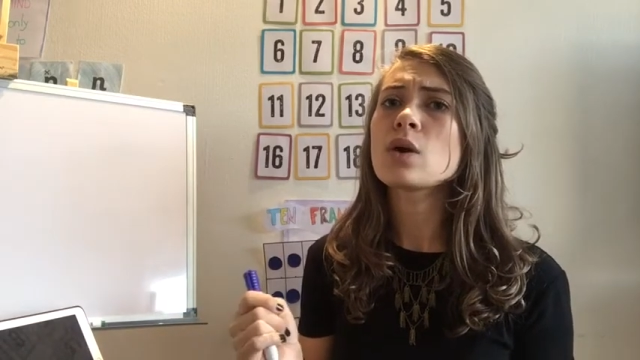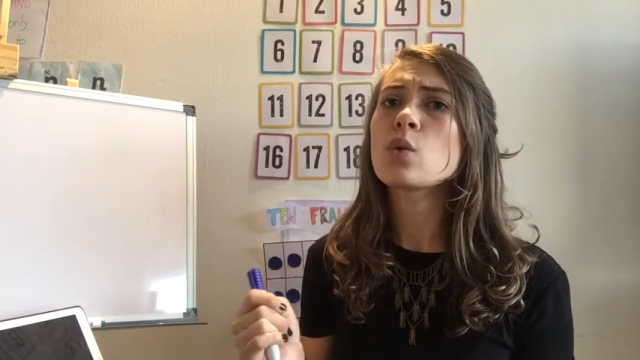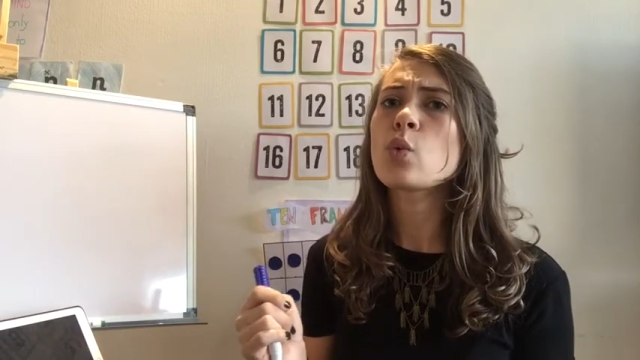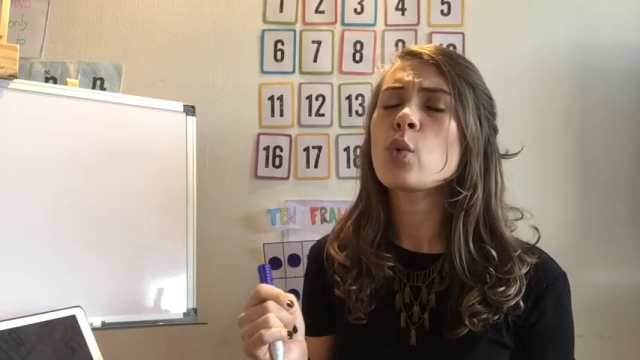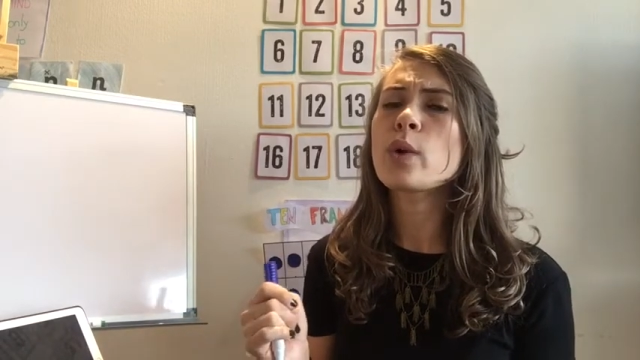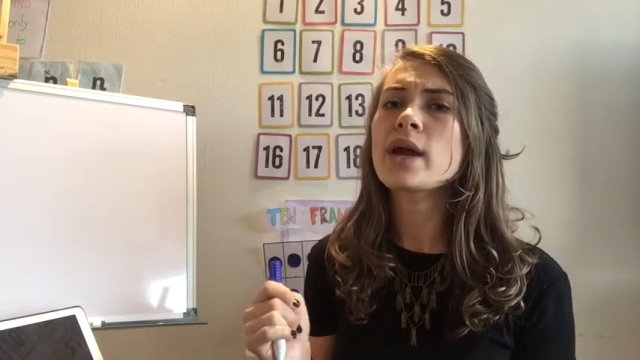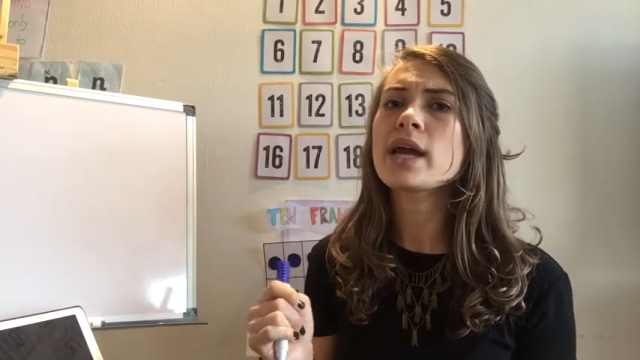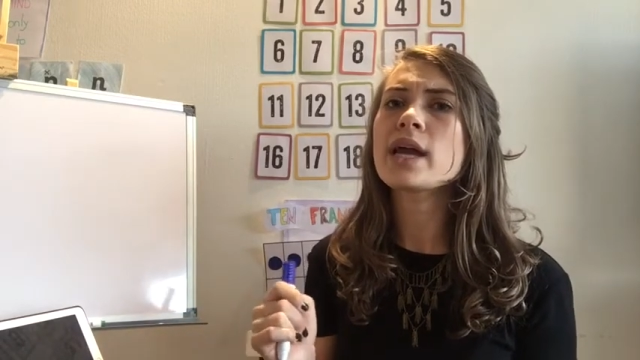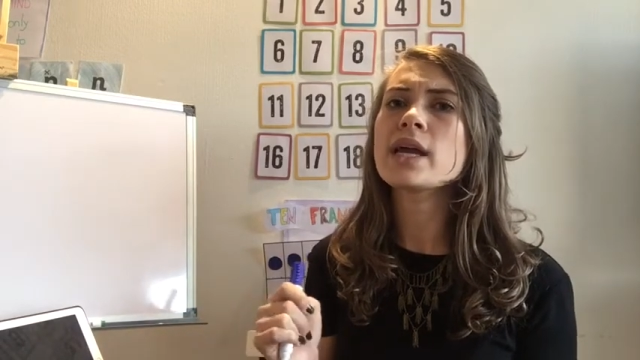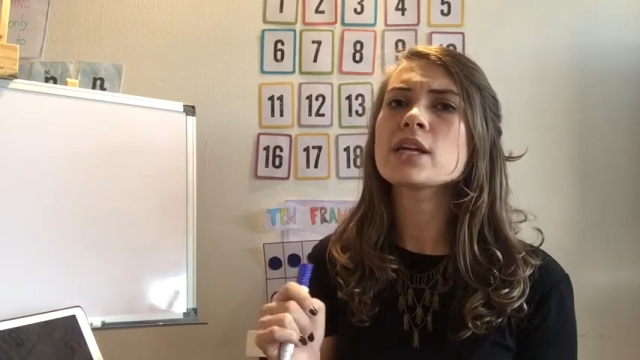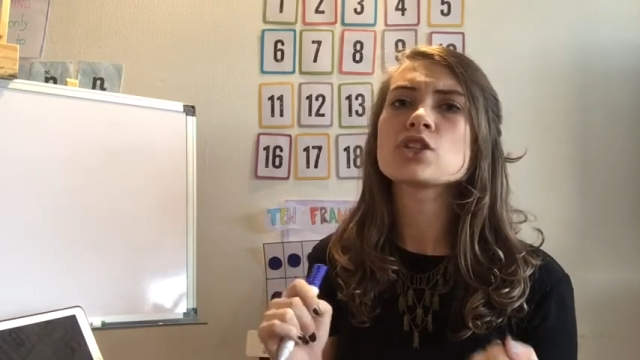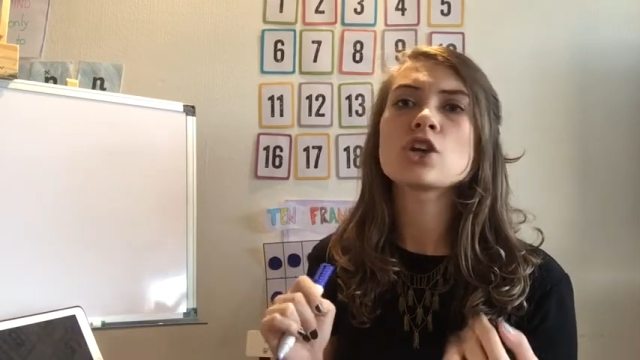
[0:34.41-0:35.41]

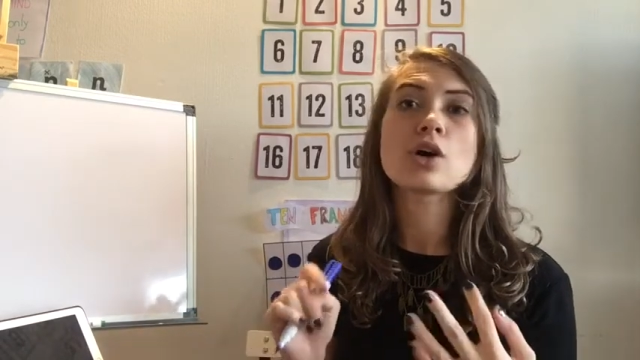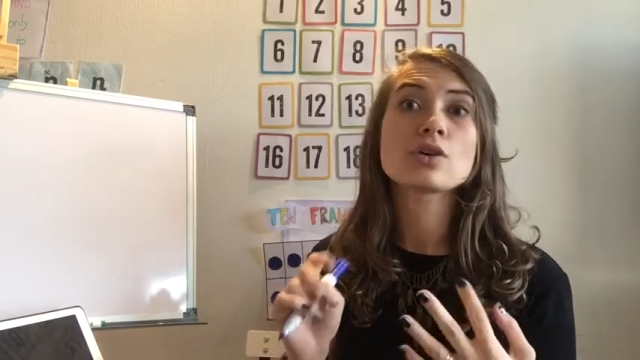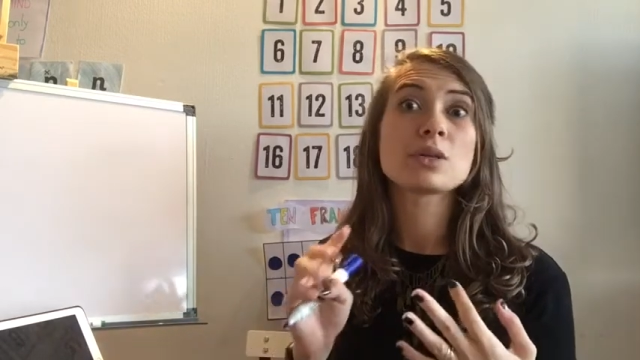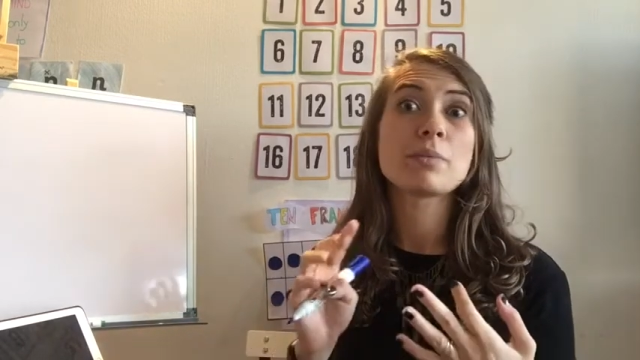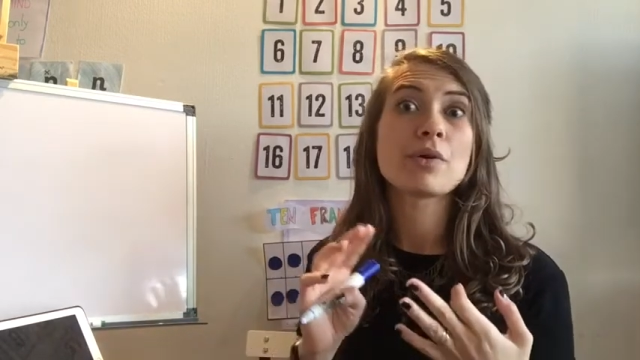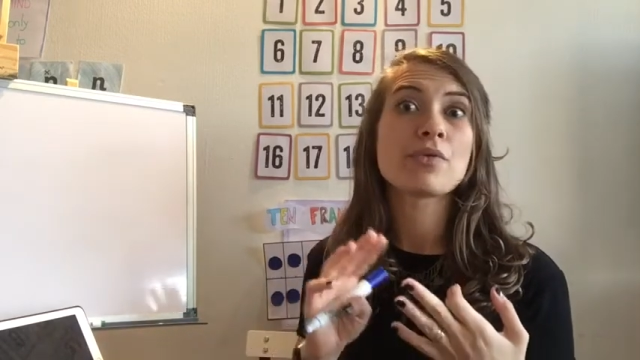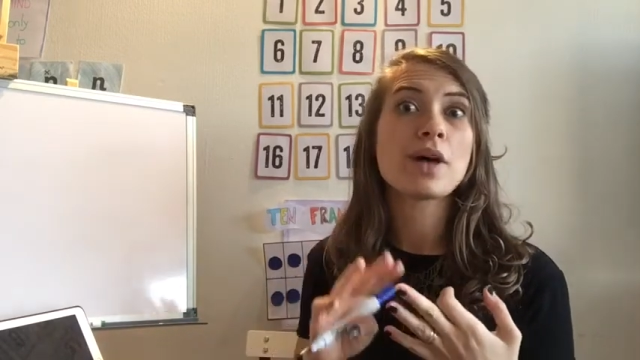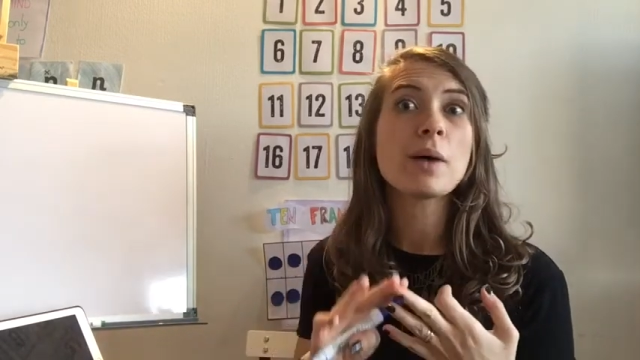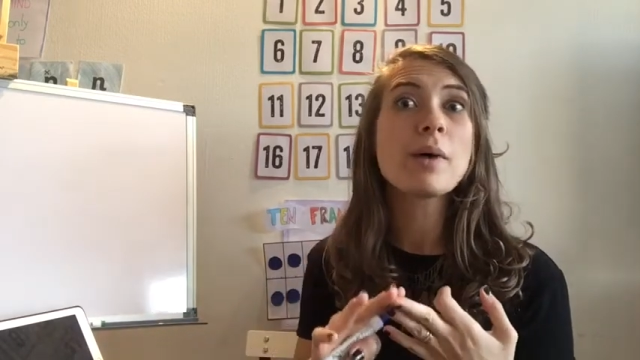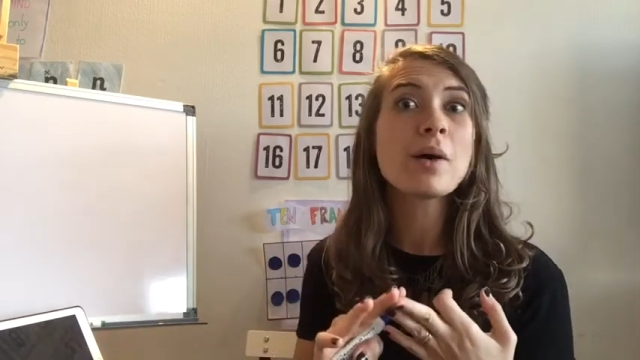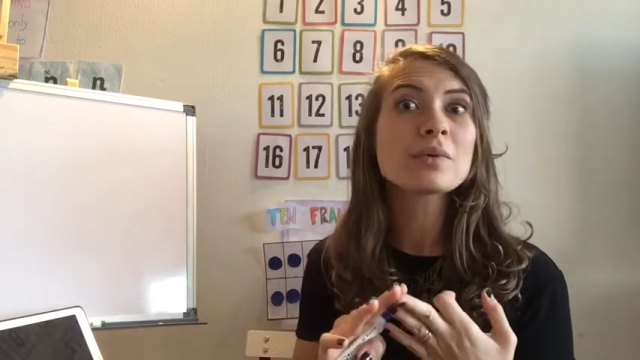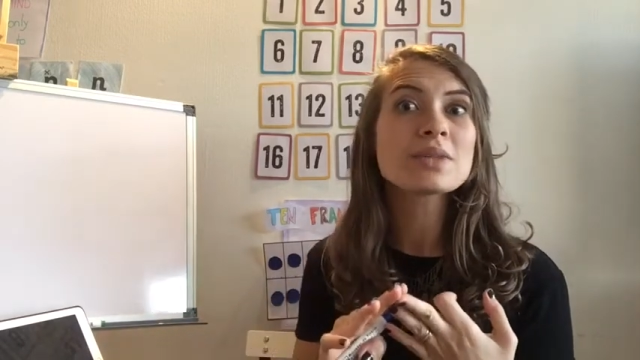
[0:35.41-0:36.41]
We talked about
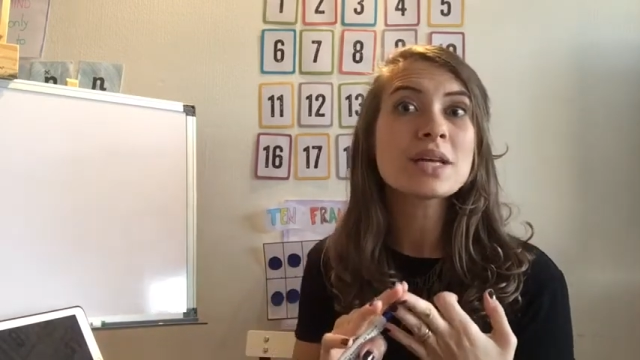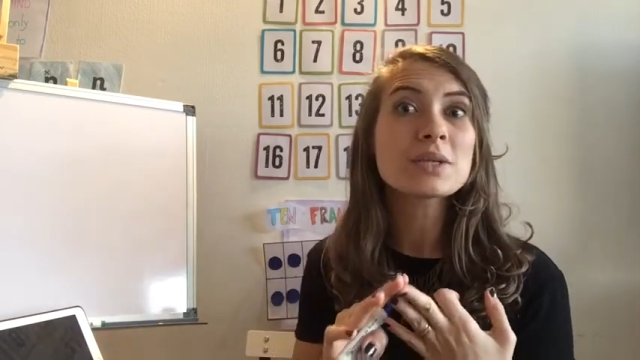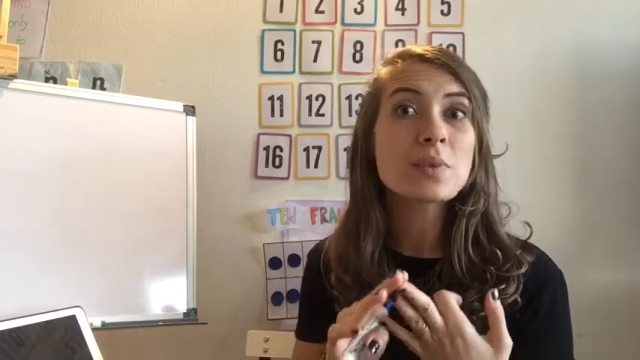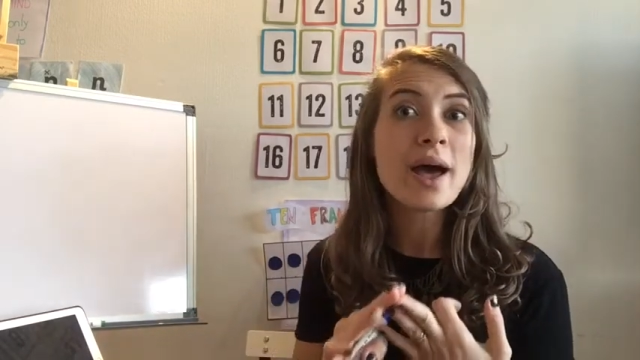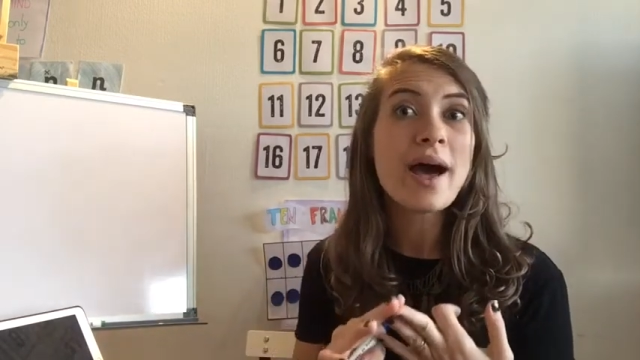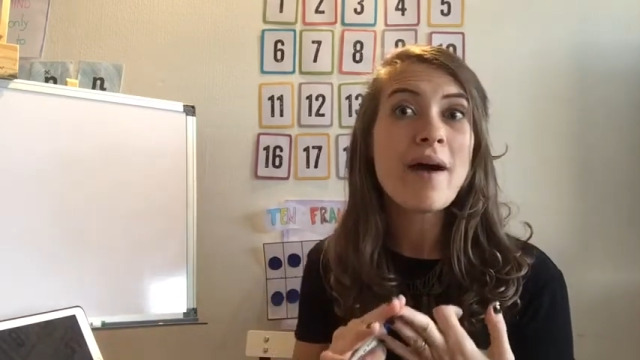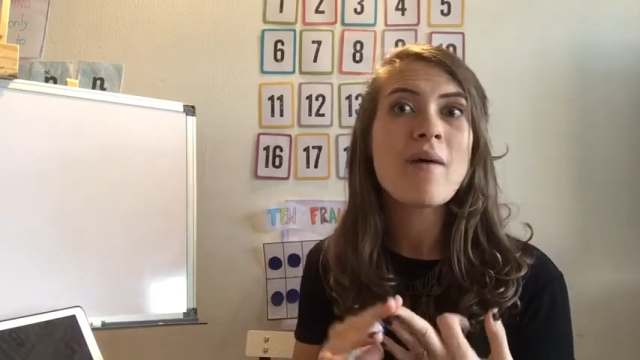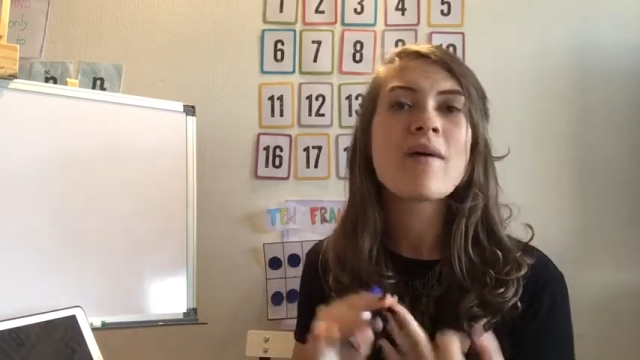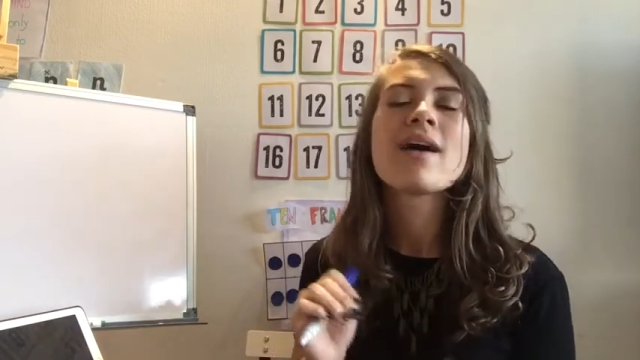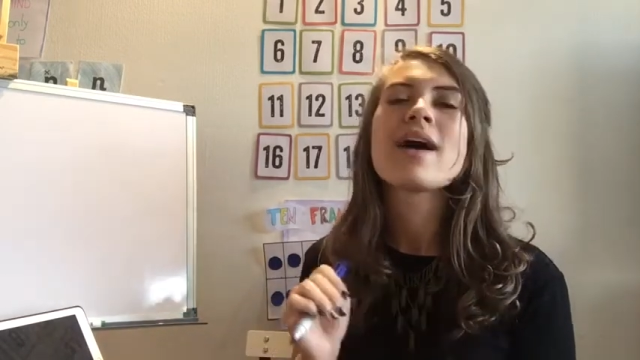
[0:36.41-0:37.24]
doubles as well,